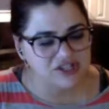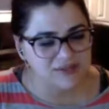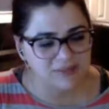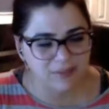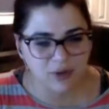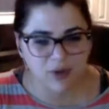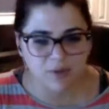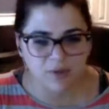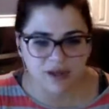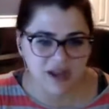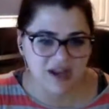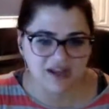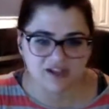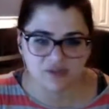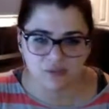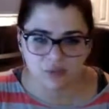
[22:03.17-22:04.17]
permeate
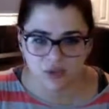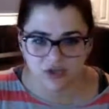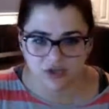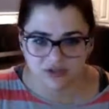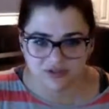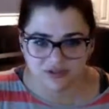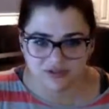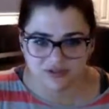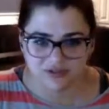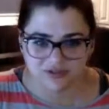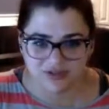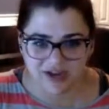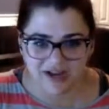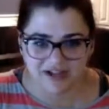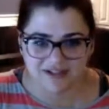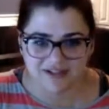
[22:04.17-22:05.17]
his world,
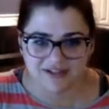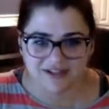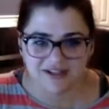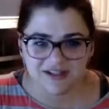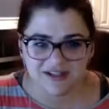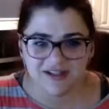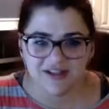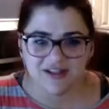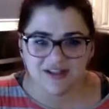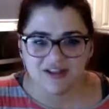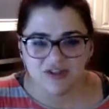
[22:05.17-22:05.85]
right? In